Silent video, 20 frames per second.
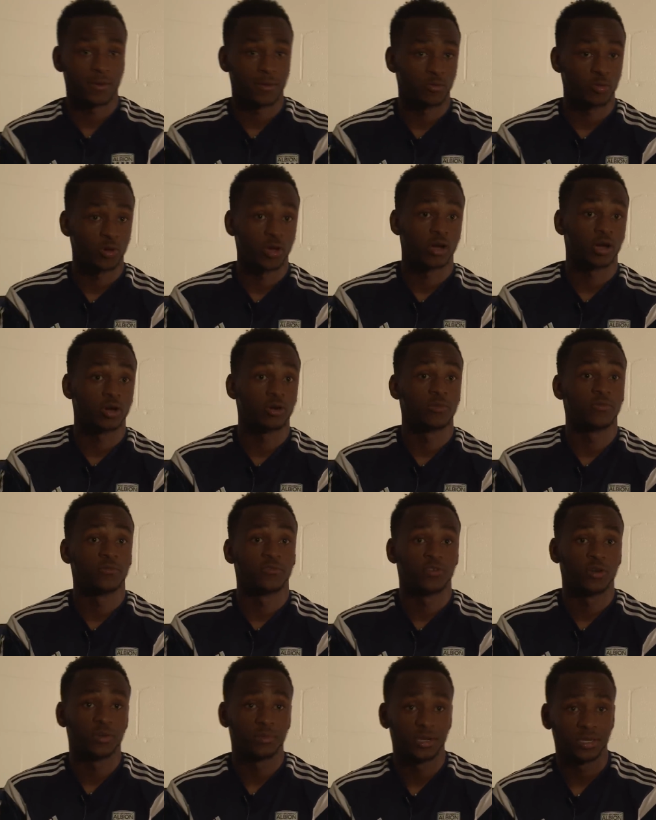where I come
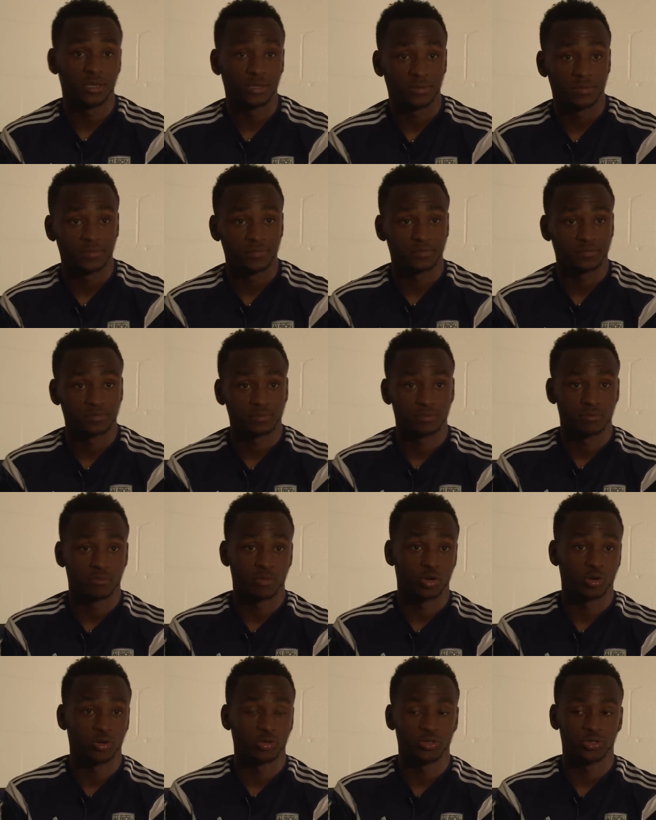from and
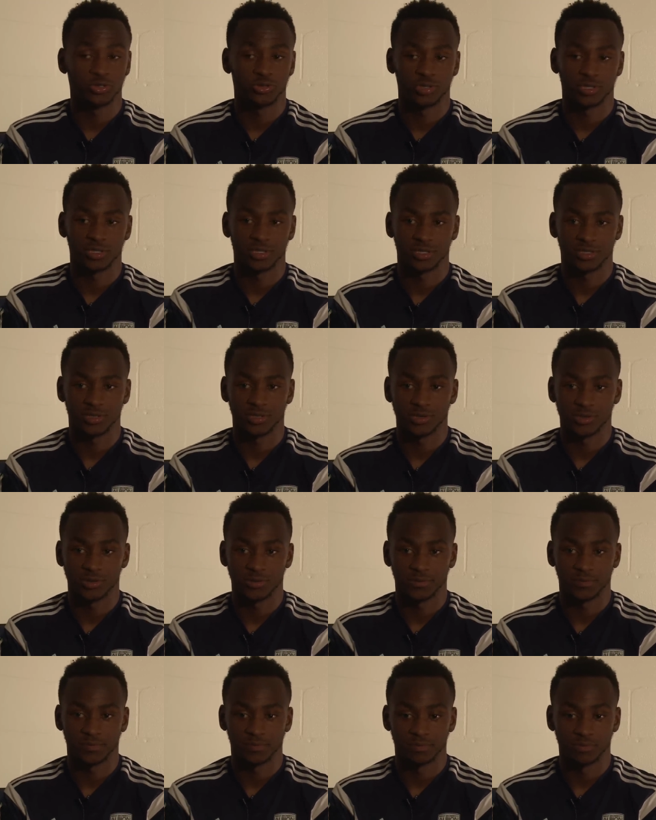my country.
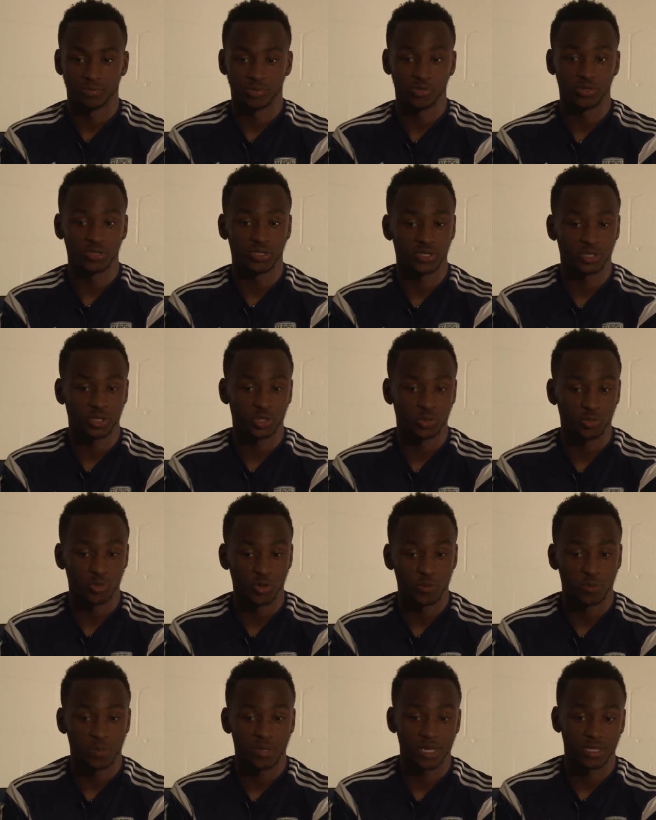So Burundi is a
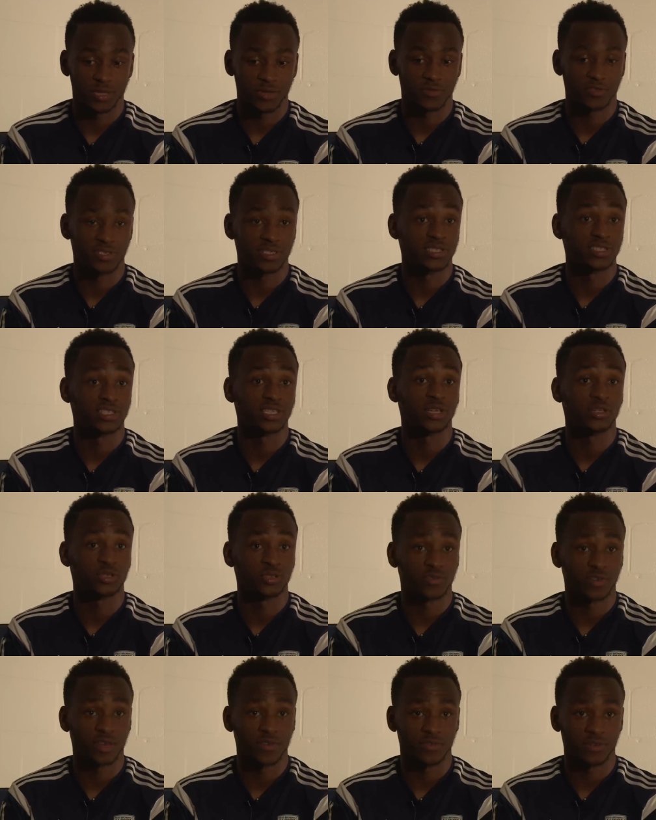small place, obviously, in
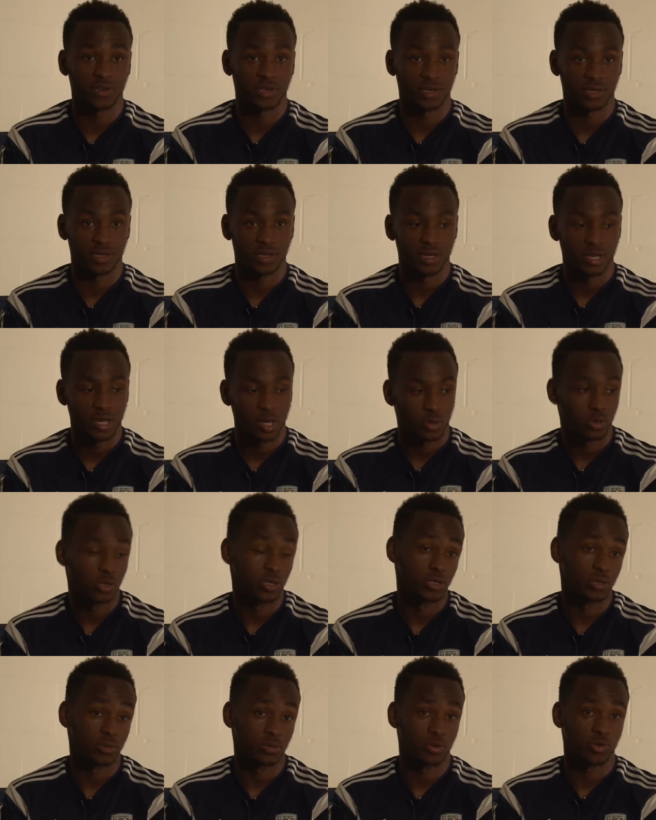Central Africa,
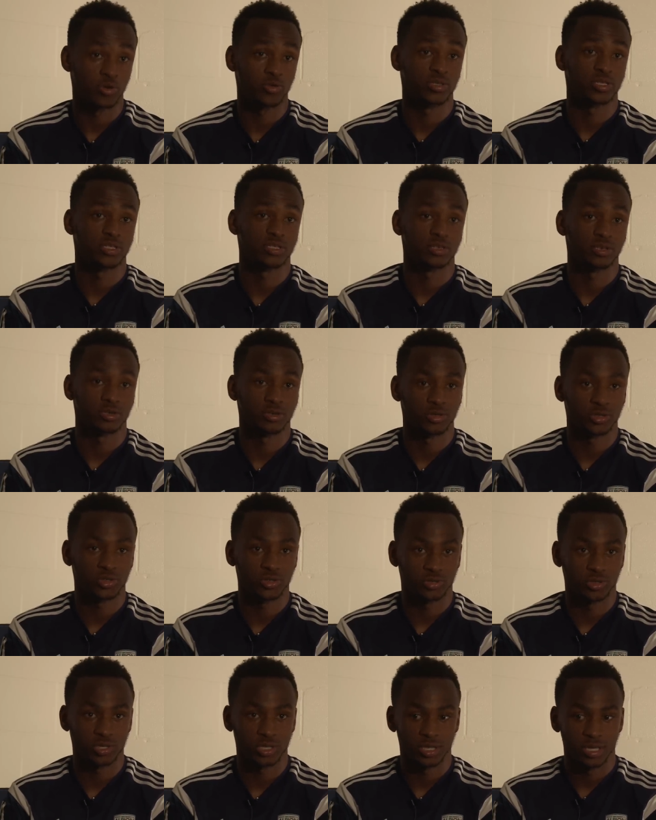one of the poorest in the
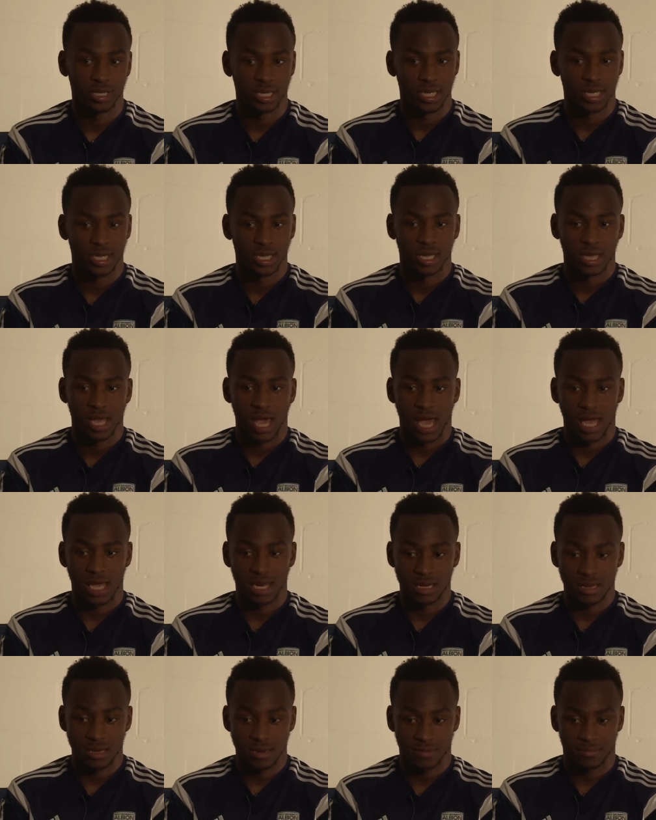country,
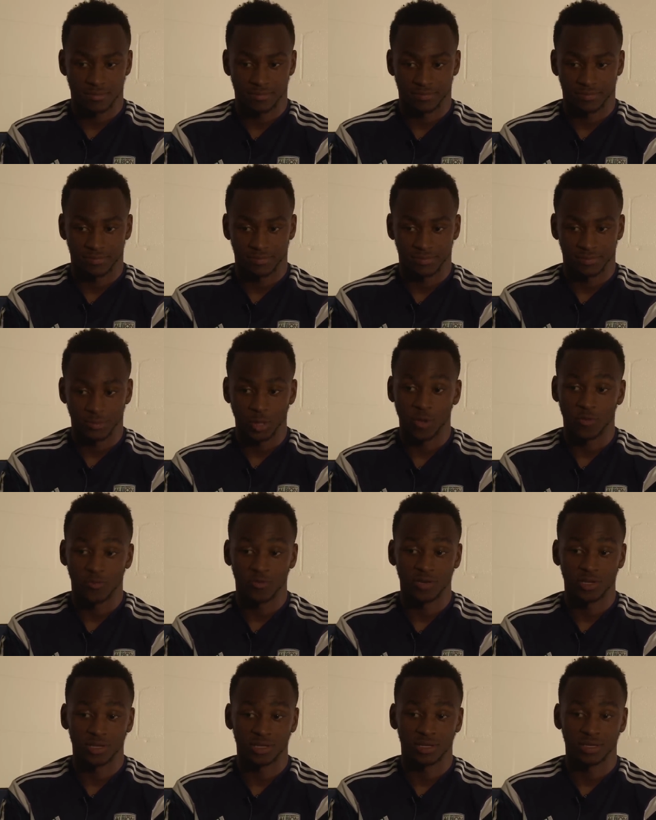and
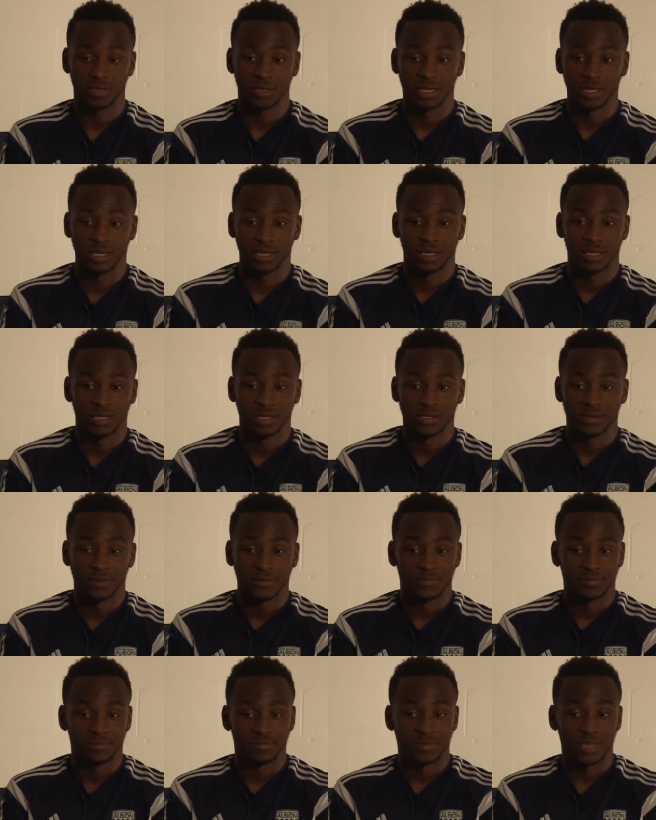hopefully
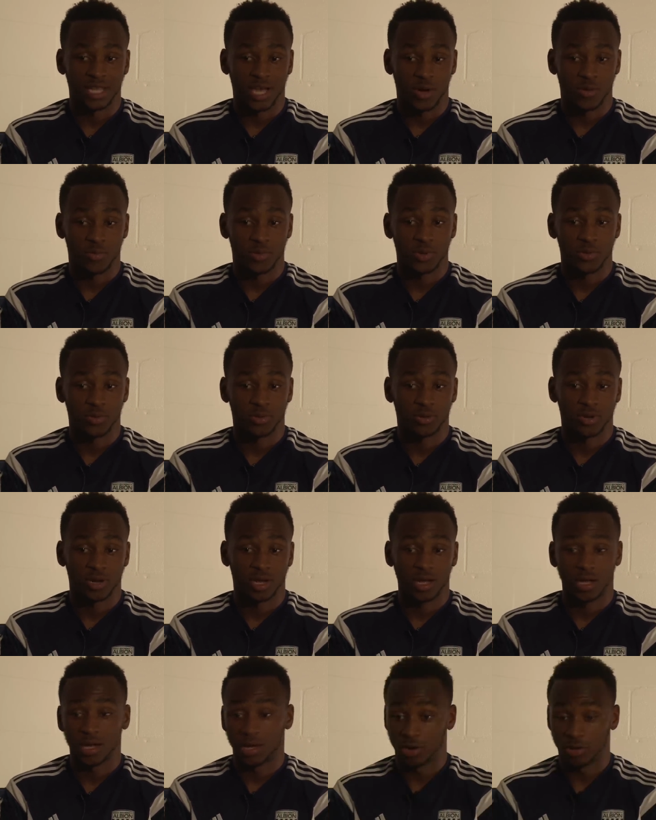now people
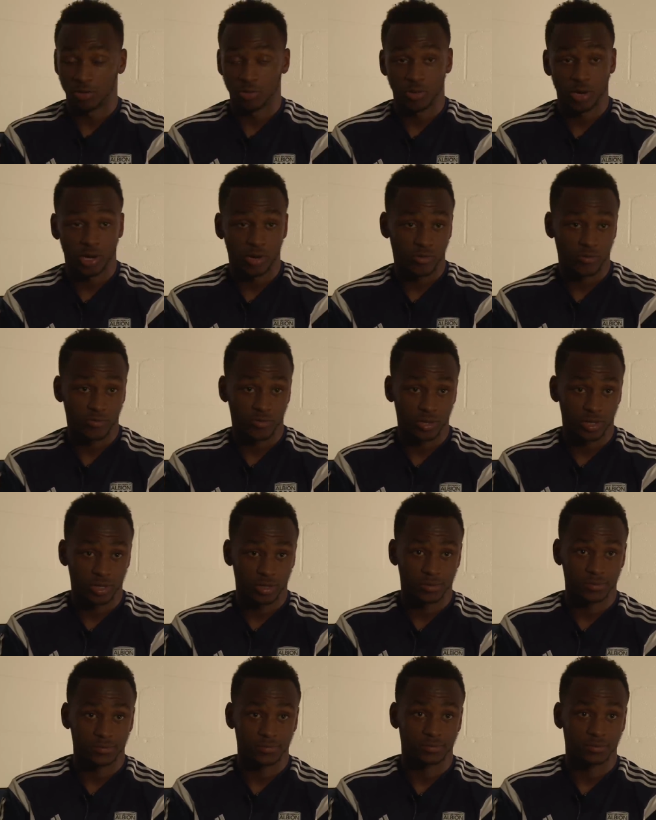are aware of it
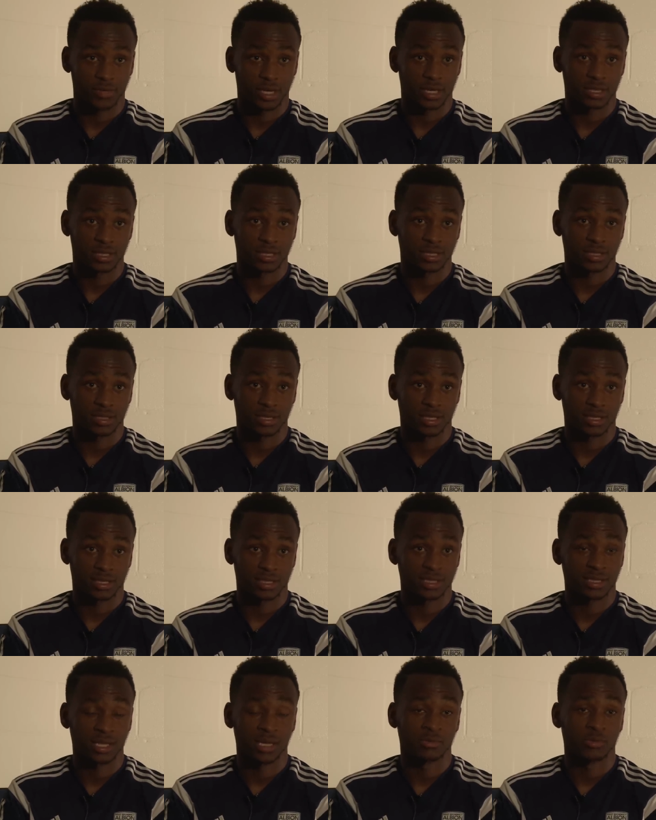and they
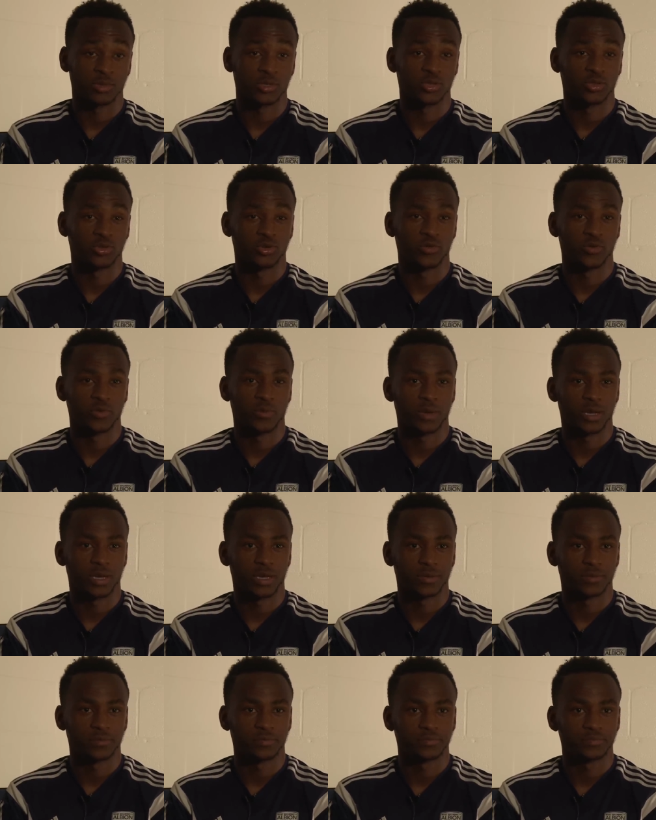understand my story
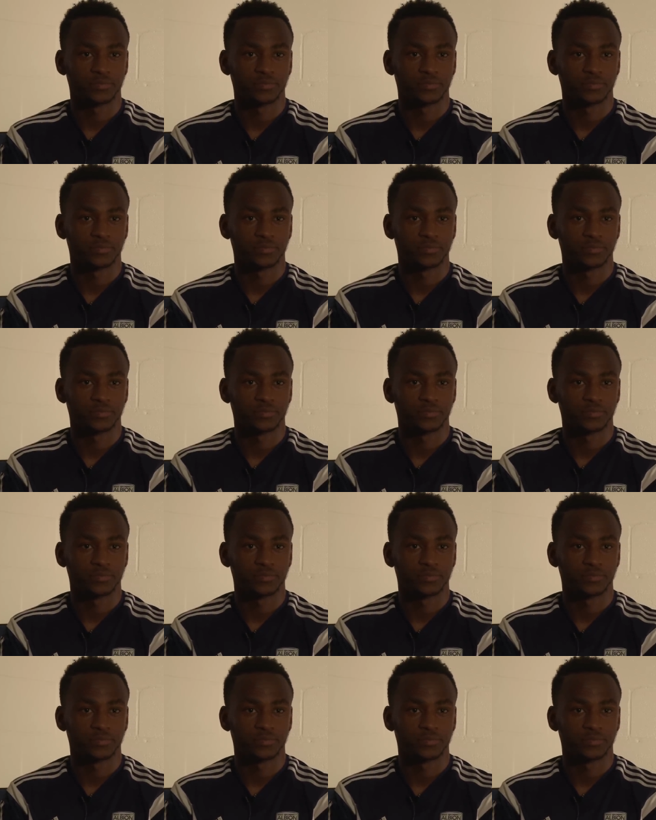better.